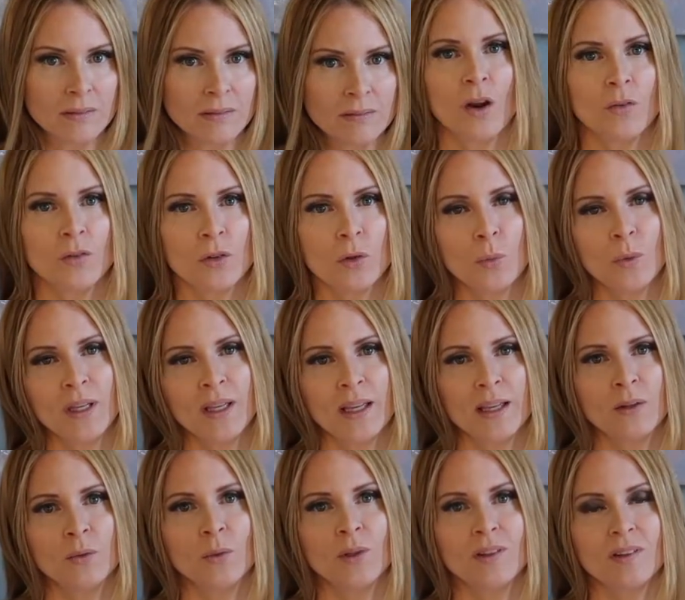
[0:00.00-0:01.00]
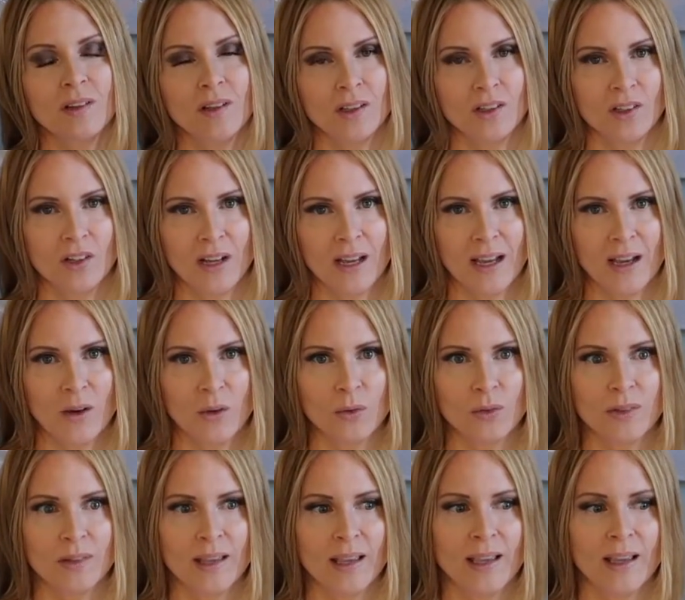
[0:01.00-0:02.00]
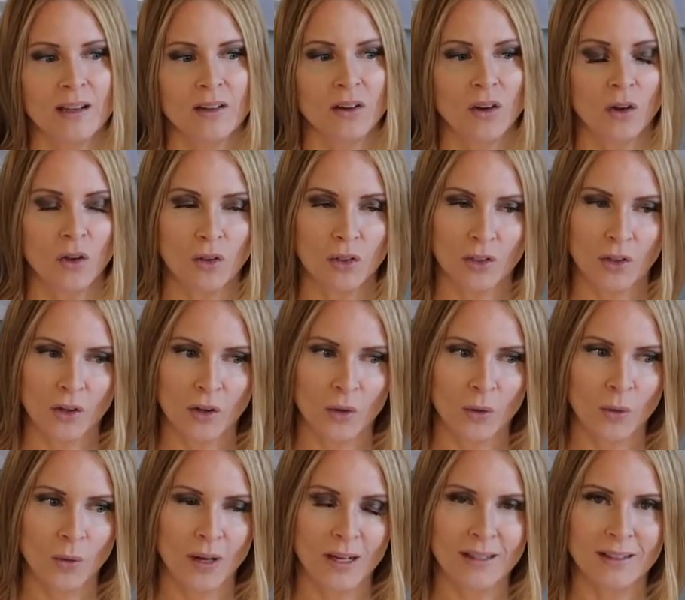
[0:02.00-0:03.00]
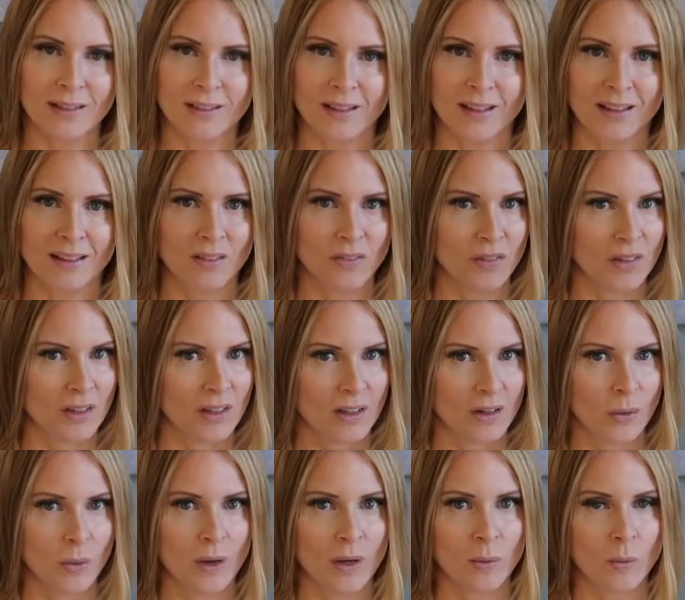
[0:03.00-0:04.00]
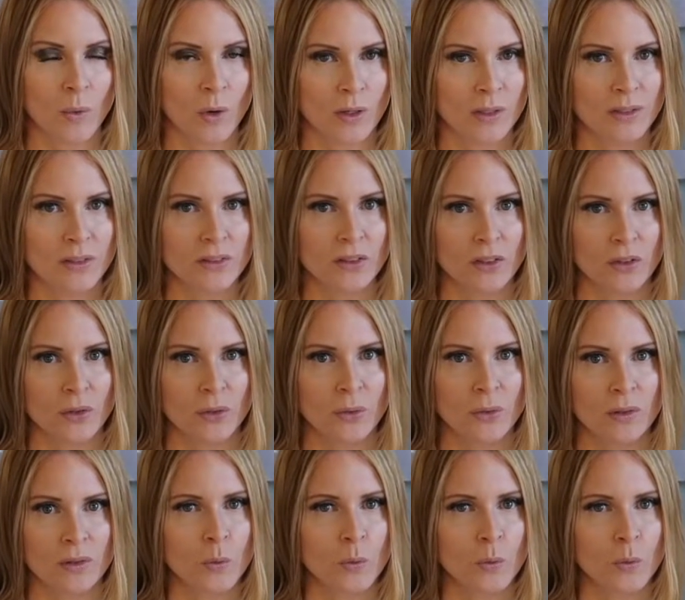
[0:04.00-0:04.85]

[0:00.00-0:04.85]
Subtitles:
Over the weekend we staged a house, and although I didn't get the video I wanted to,